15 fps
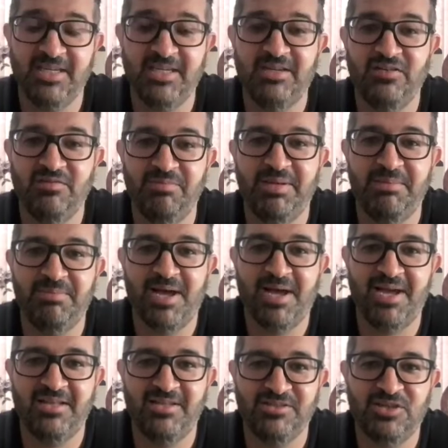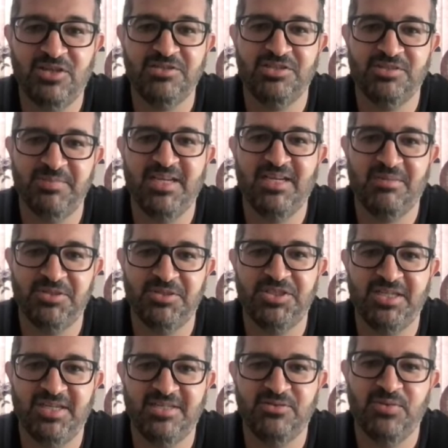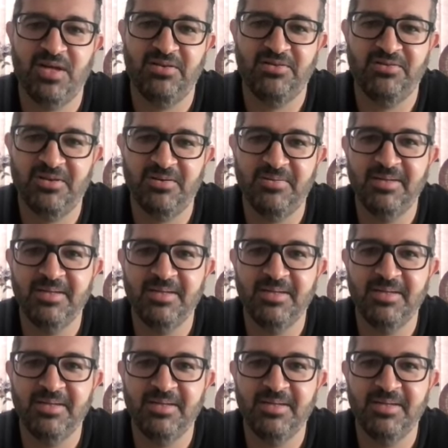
you've been behind the sausage making machine as well? So